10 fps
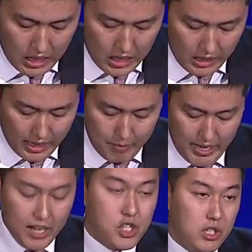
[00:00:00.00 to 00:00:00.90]
climate
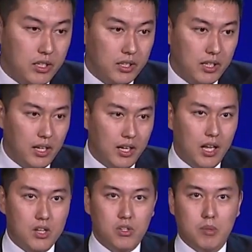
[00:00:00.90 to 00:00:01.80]
action, and
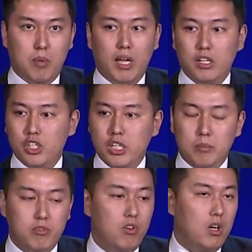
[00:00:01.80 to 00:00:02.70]
also the
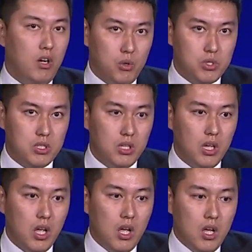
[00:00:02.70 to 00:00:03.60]
partnership for goals.
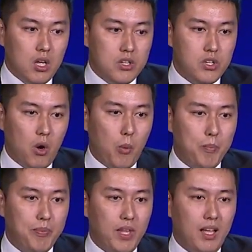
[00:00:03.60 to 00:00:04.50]
So
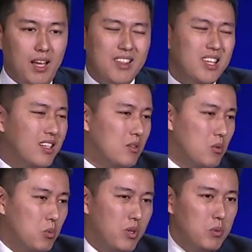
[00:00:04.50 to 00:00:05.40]
I think
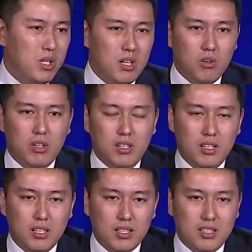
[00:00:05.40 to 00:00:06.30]
we, we don't,
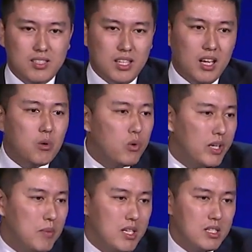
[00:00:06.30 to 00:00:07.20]
uh, the
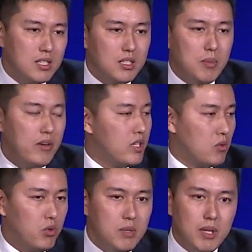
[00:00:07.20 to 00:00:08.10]
agreement, the Paris
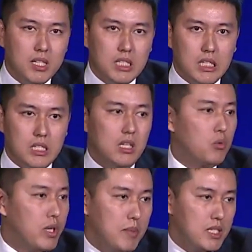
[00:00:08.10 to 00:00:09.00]
Agreement is the
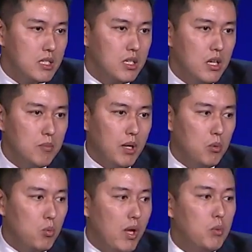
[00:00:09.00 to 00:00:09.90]
agreement
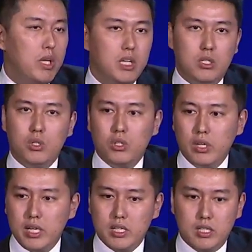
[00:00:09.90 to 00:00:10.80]
but what we need to do
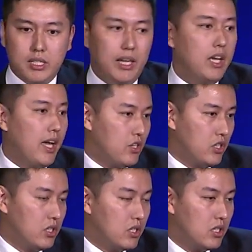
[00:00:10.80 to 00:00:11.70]
is take
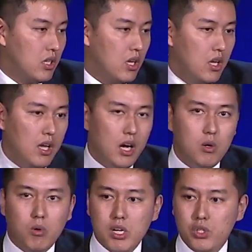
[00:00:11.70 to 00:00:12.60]
actions.
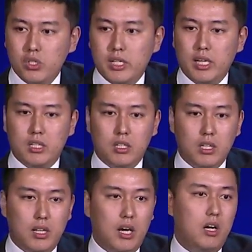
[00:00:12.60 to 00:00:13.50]
Everyone should take
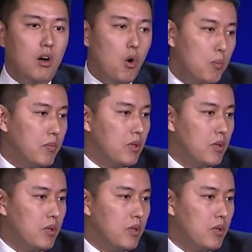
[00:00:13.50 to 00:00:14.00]
their own